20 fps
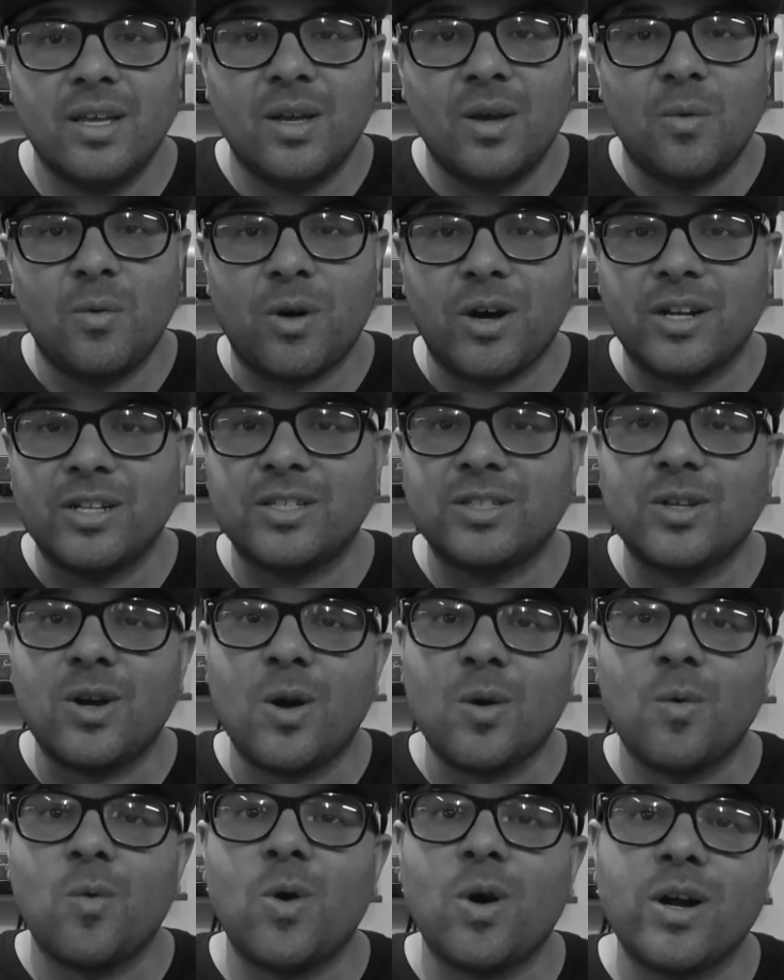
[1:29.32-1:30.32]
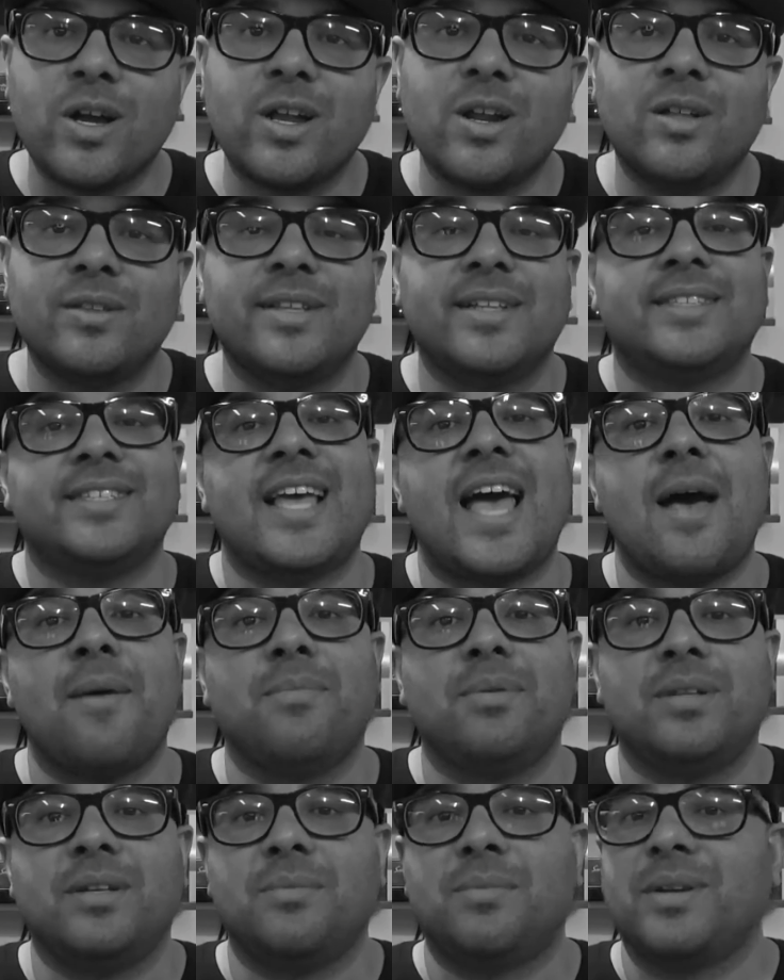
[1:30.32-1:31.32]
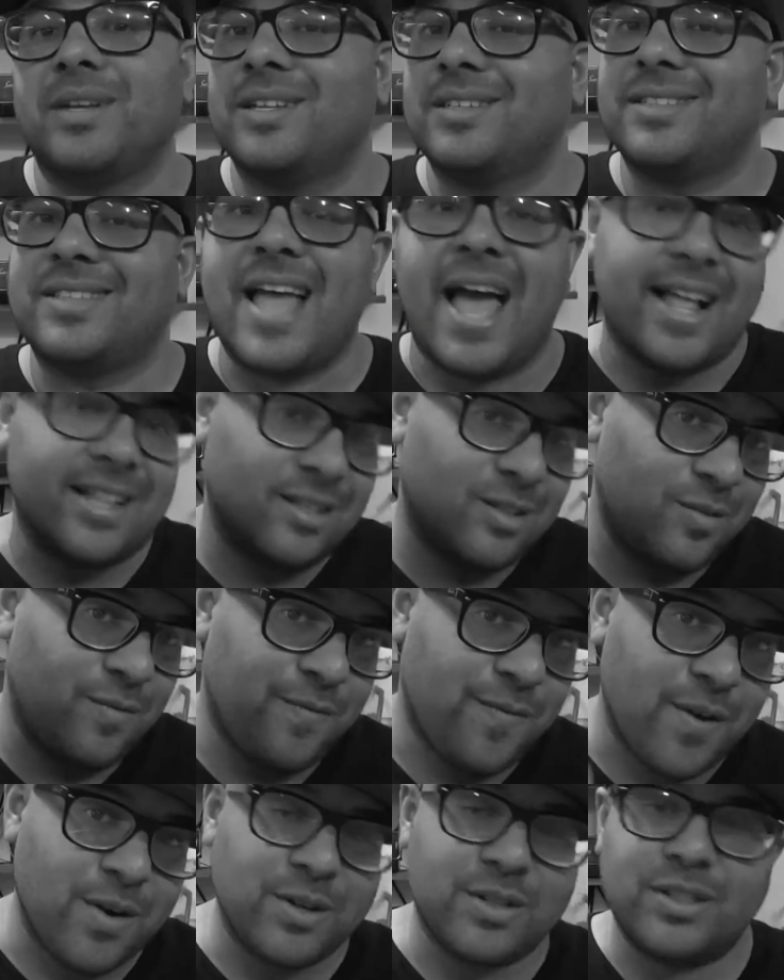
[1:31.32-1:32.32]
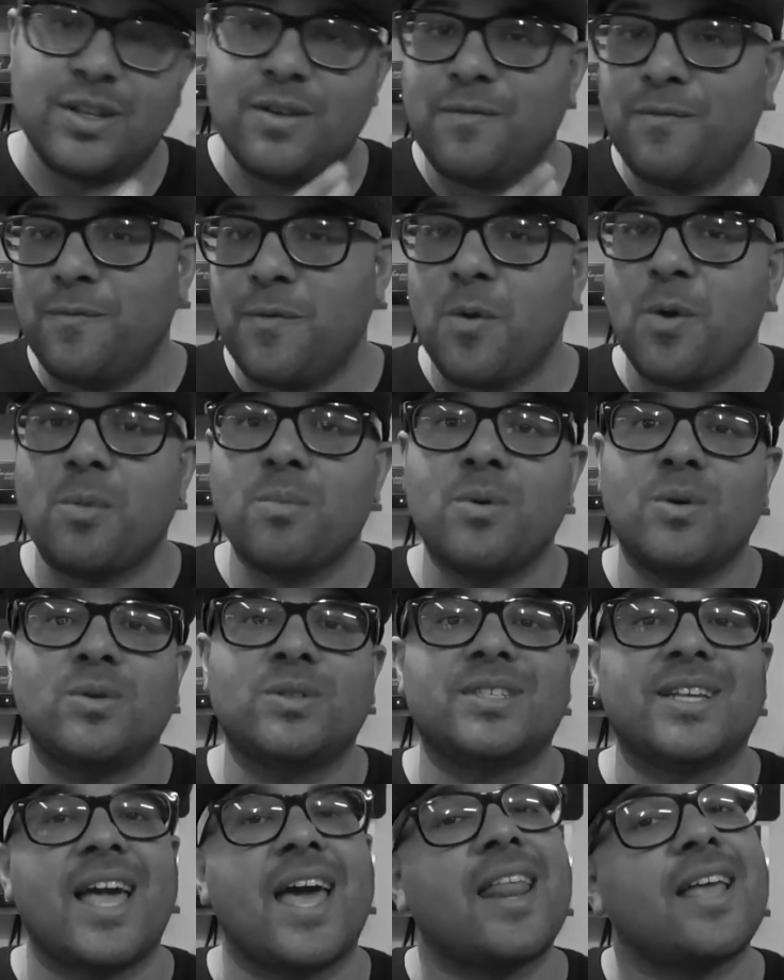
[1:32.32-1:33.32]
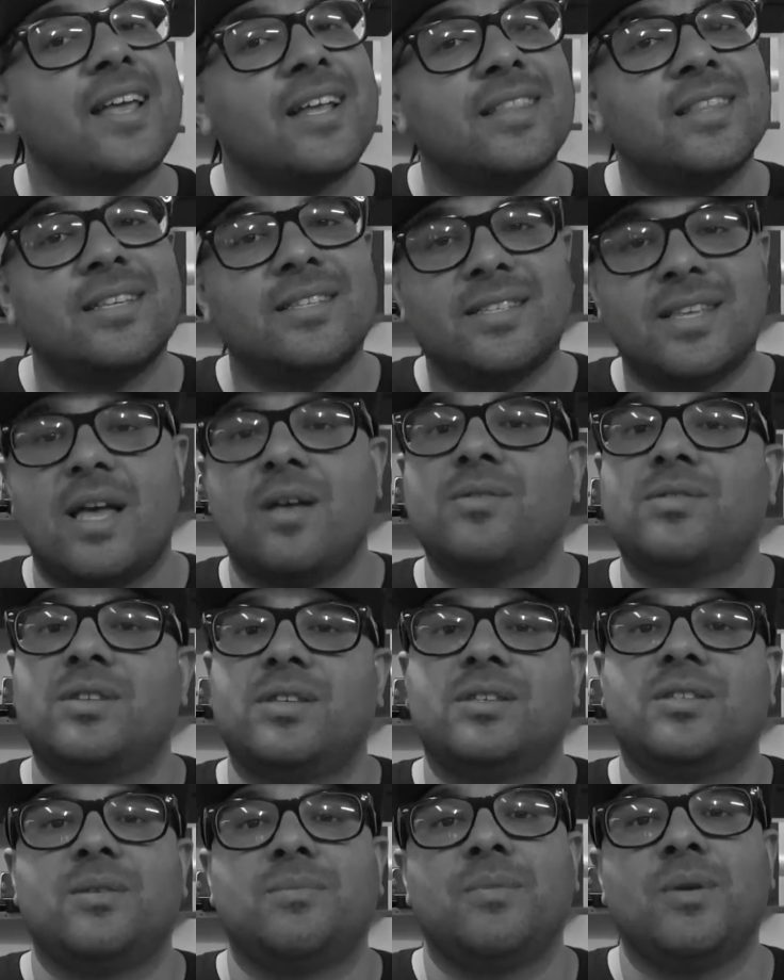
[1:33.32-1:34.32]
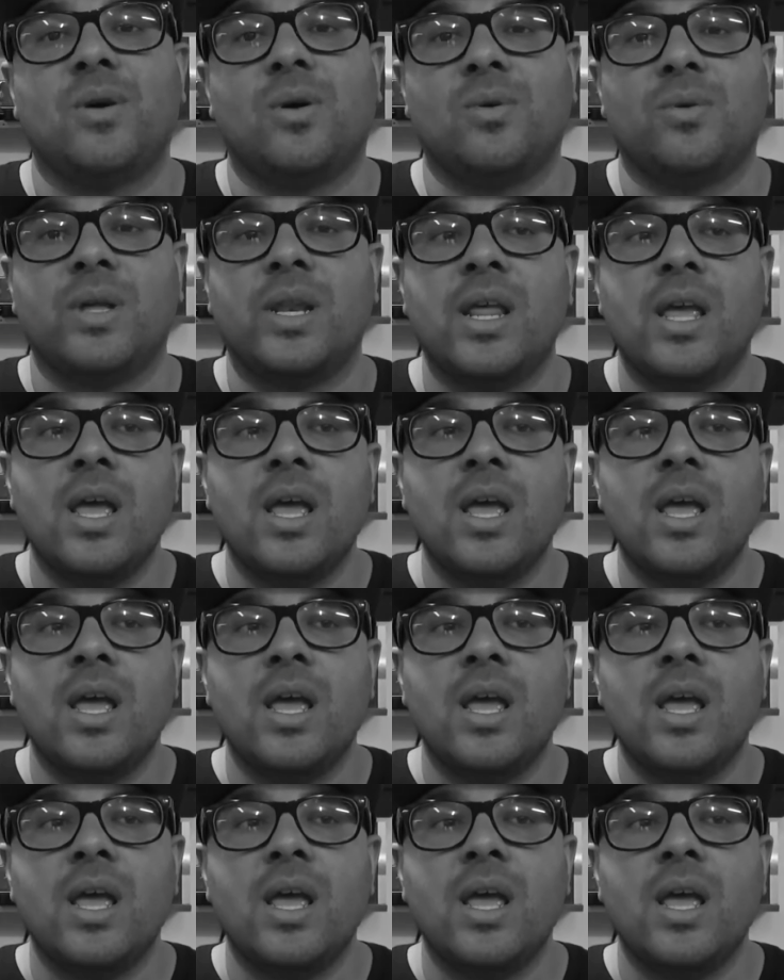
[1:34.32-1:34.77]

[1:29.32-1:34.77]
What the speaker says: we're gonna start working on the tablet, because that's first and foremost. Gotta get the sound system going.